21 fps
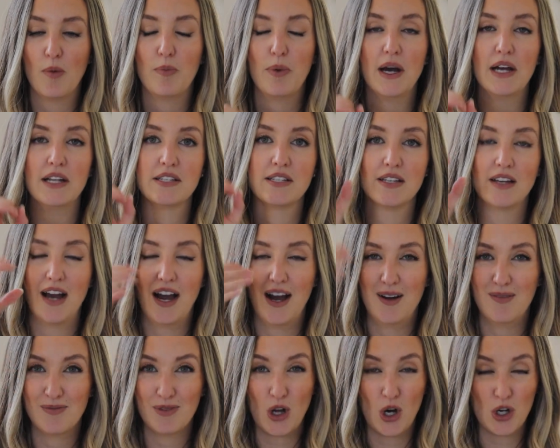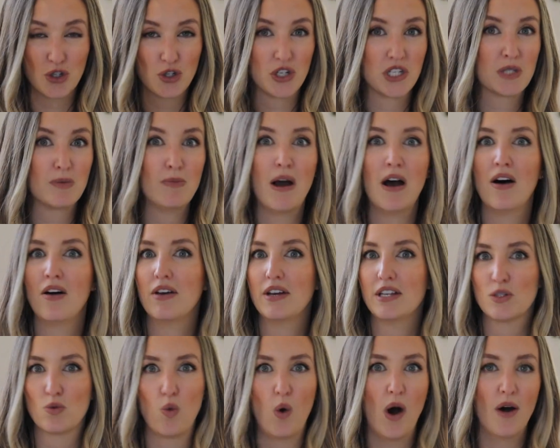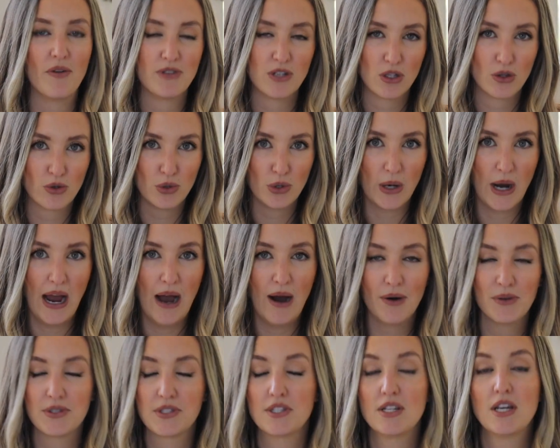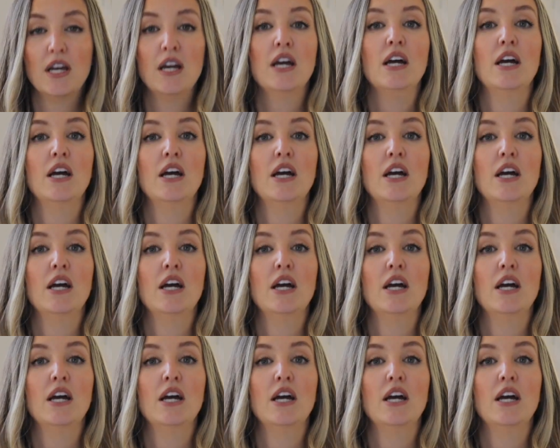but um, laundry smell is wafting through your house.